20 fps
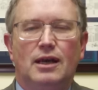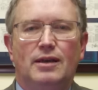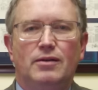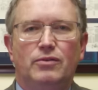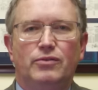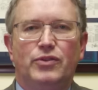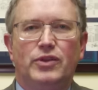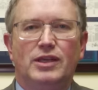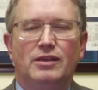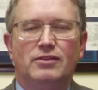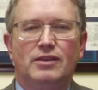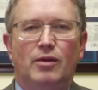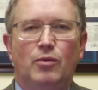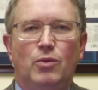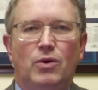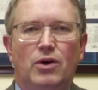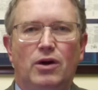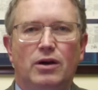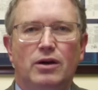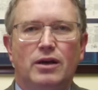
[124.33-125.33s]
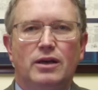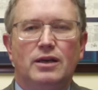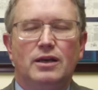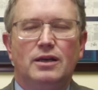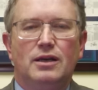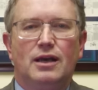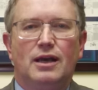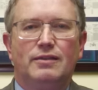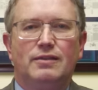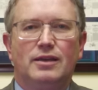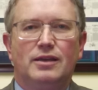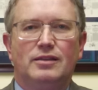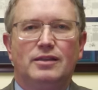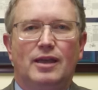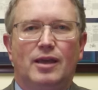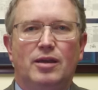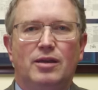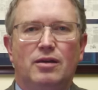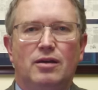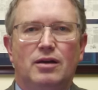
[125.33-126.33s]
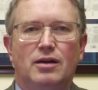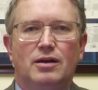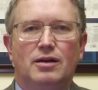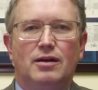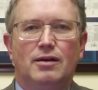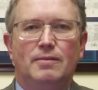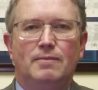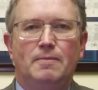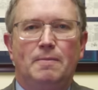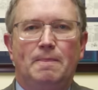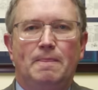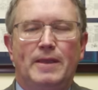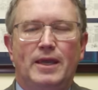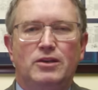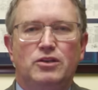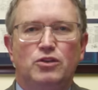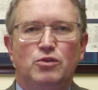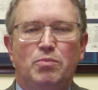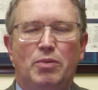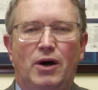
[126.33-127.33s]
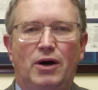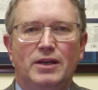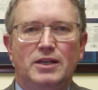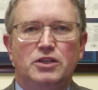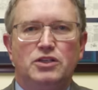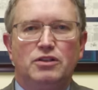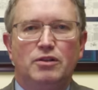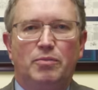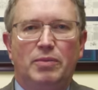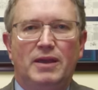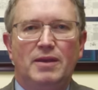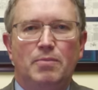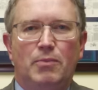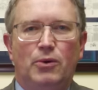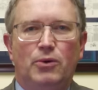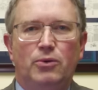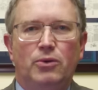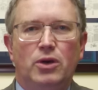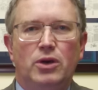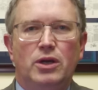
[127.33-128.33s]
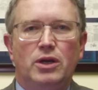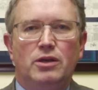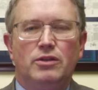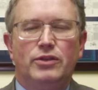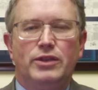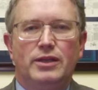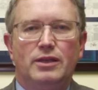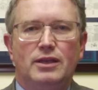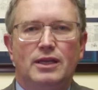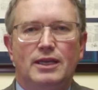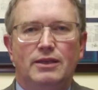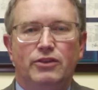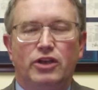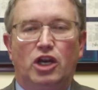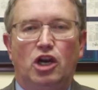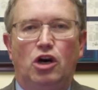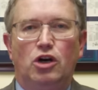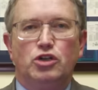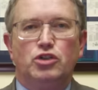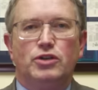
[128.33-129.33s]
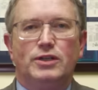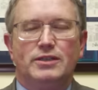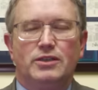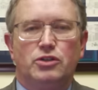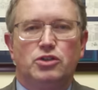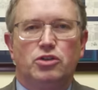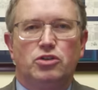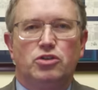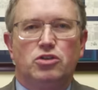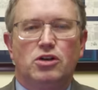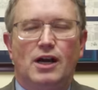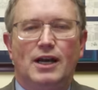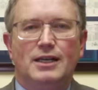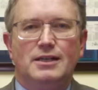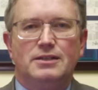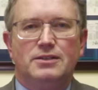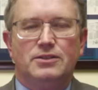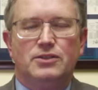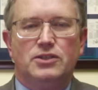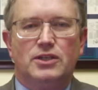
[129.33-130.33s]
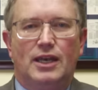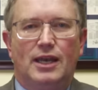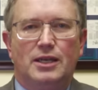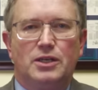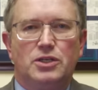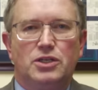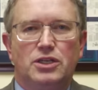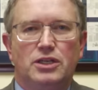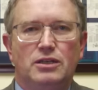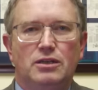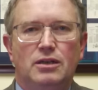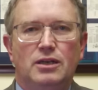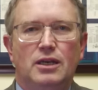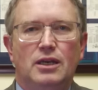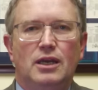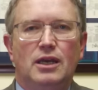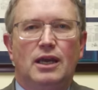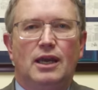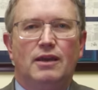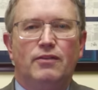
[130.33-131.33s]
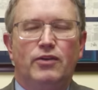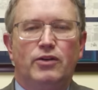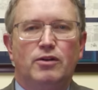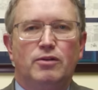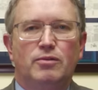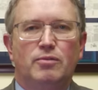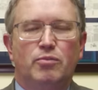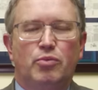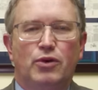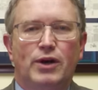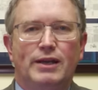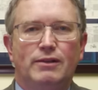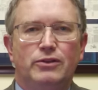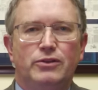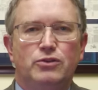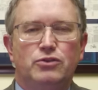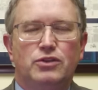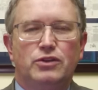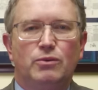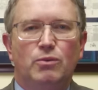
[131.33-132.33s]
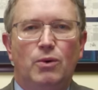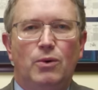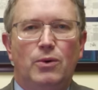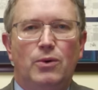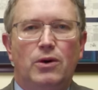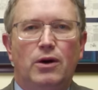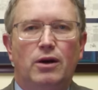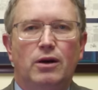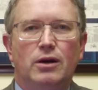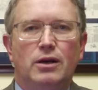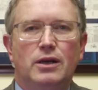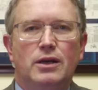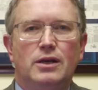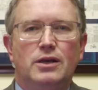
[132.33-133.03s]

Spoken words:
I don't think they work. I think they do punish the people that in the country that you're trying to sanction, and they're a prelude to war.